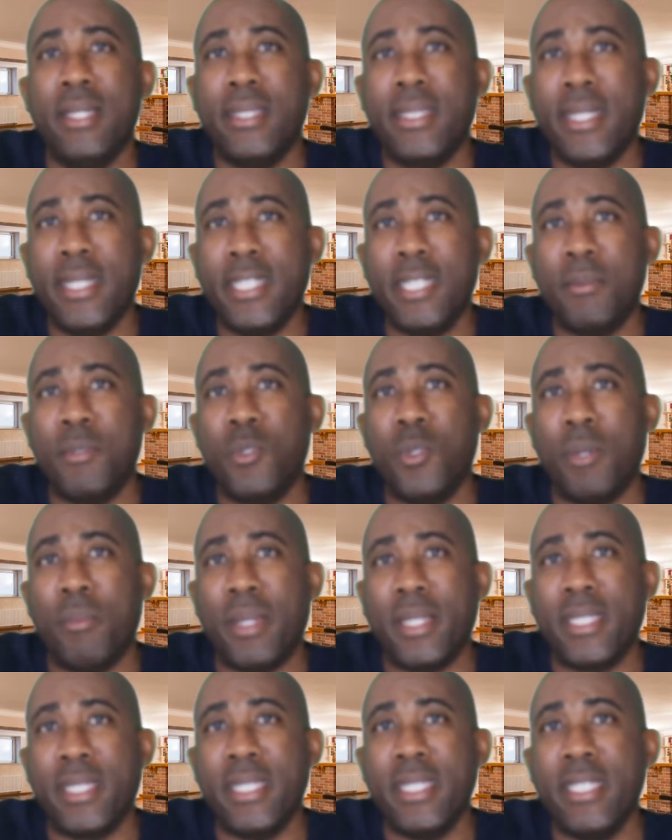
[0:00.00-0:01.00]
take them to a
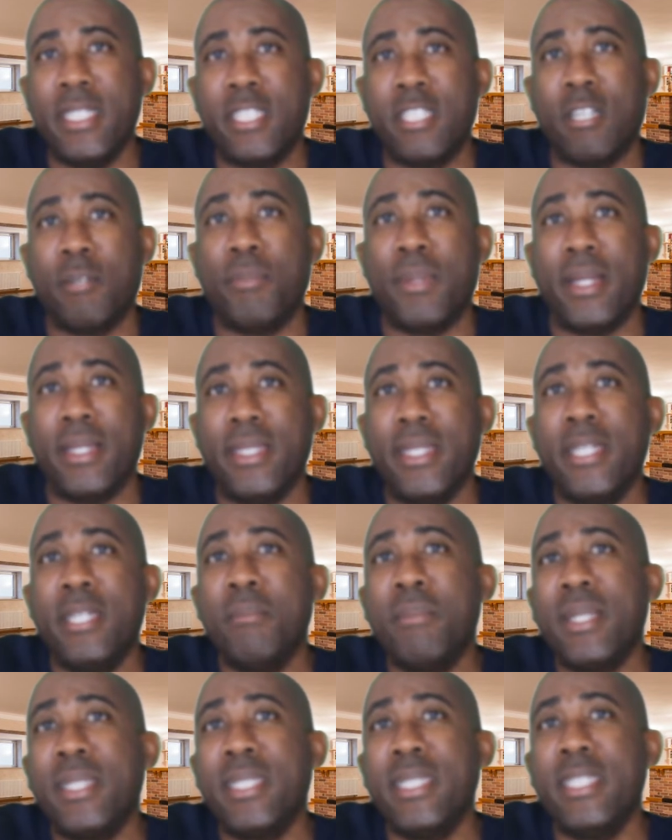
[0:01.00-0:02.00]
machine shop, and then the
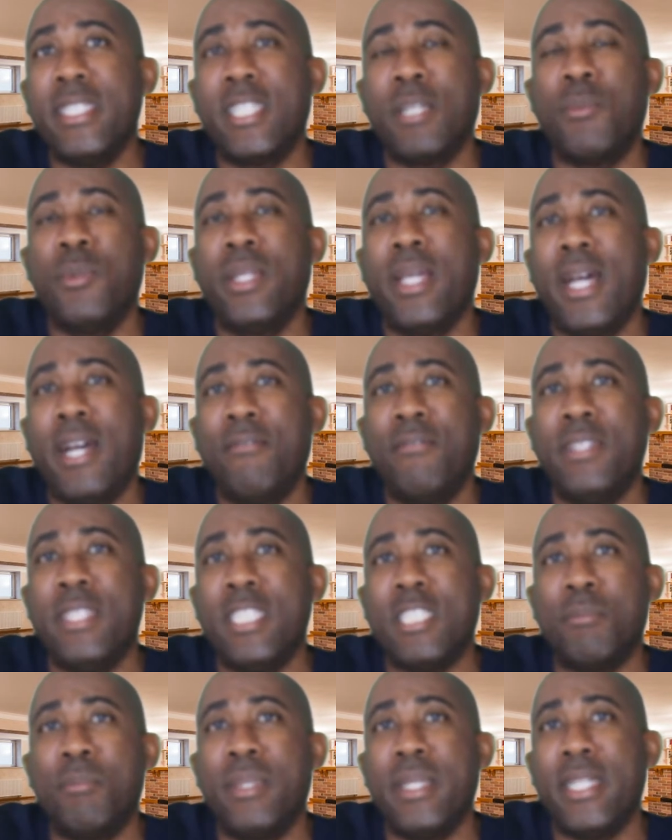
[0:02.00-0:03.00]
machine shop would have
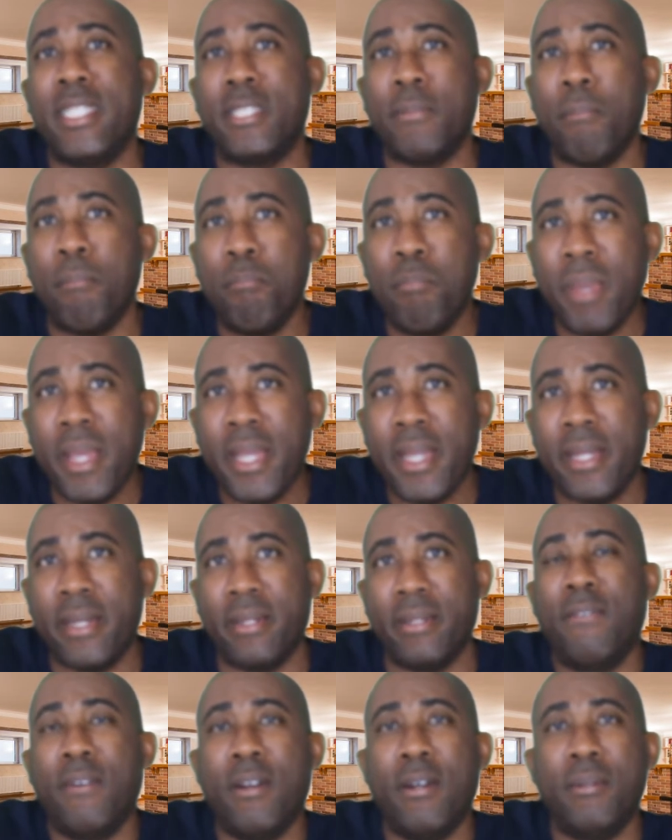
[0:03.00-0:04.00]
these blades made
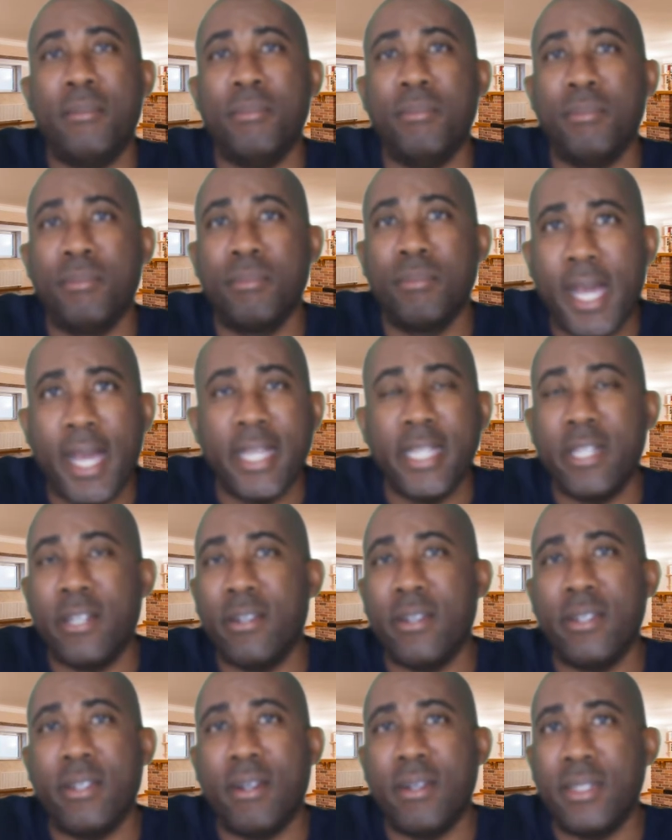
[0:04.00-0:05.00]
from
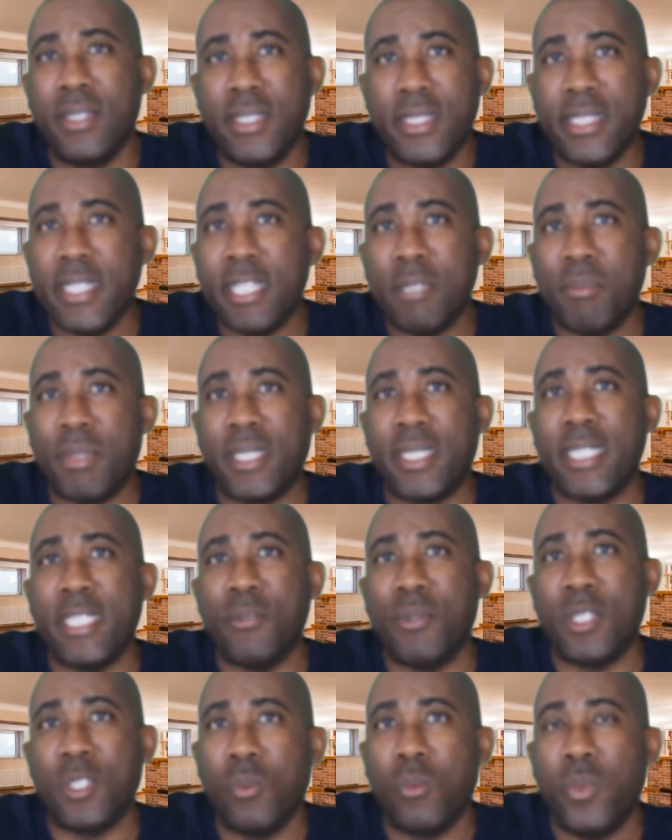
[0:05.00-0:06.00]
iron or steel
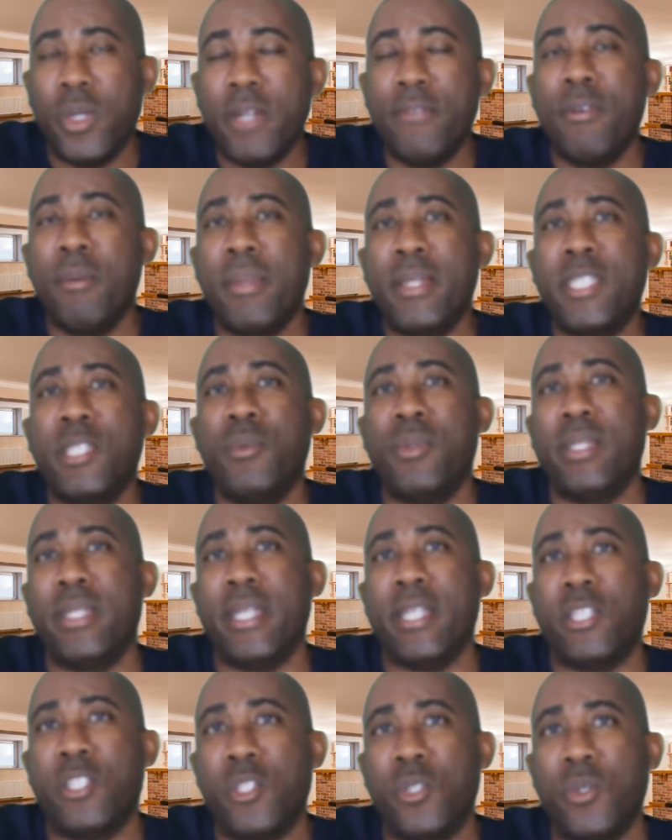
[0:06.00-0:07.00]
materials, whatever material
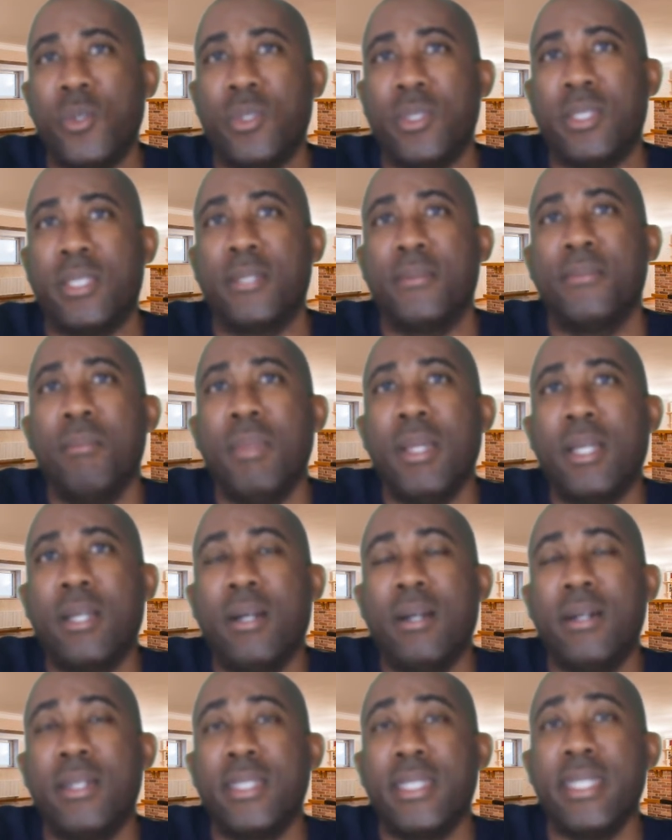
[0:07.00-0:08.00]
they chose,
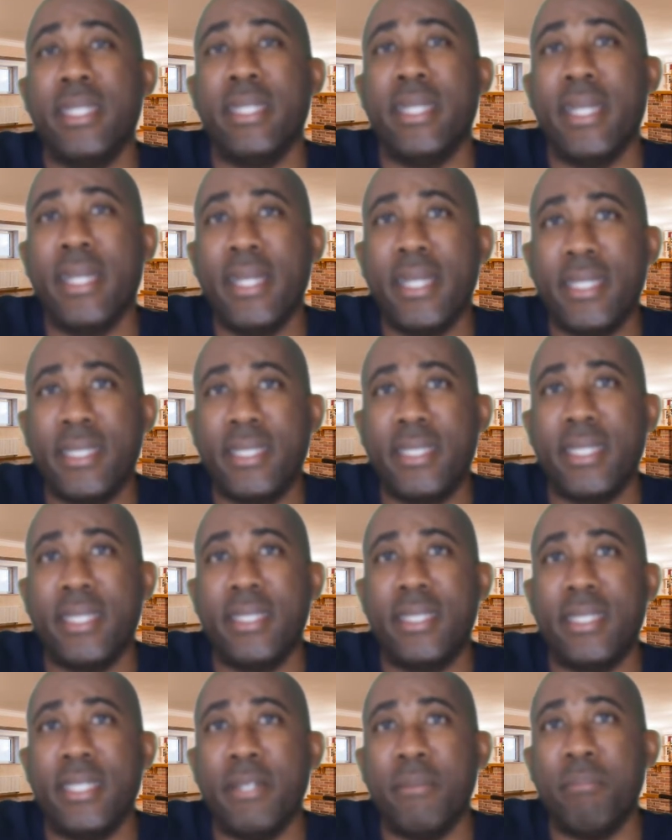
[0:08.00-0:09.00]
because in
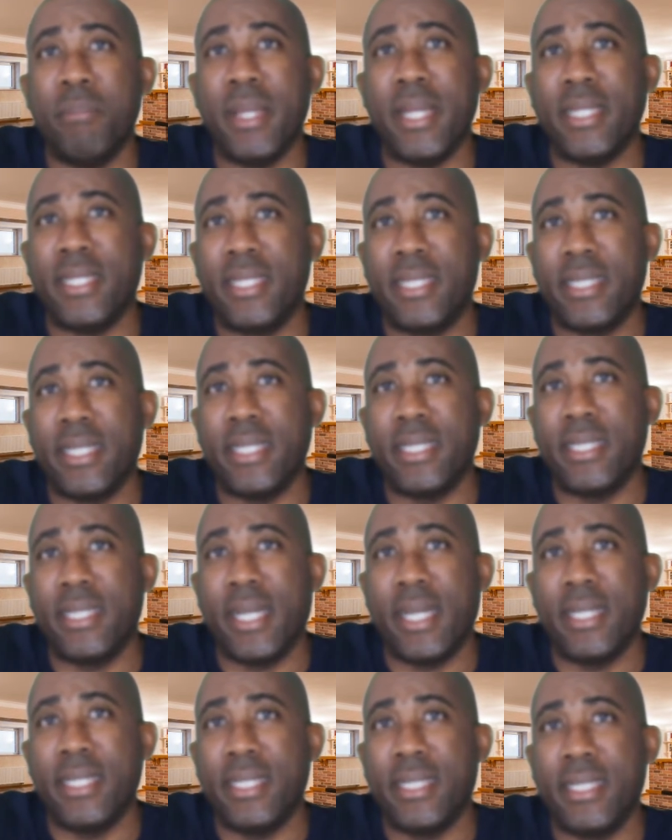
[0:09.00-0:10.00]
essence it made sense
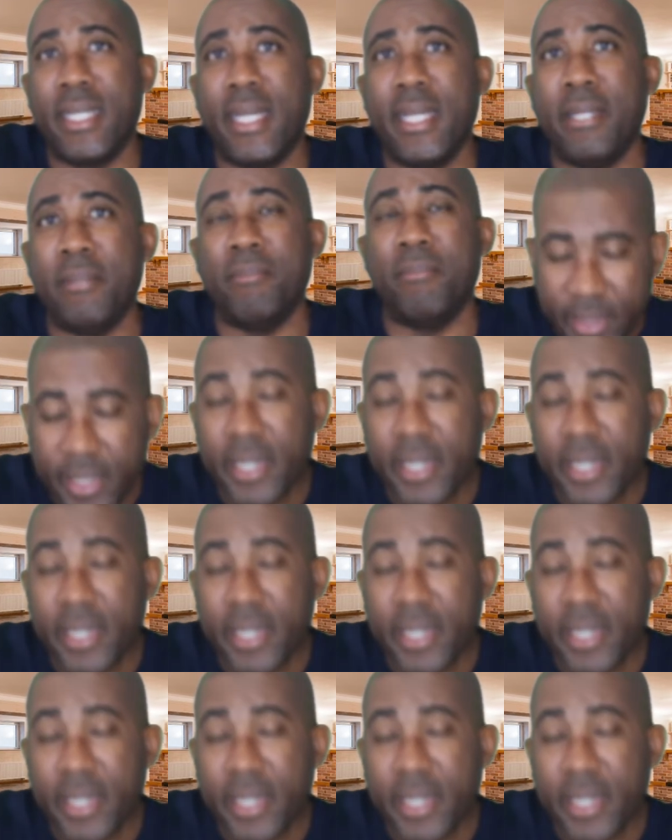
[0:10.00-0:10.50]
at the time.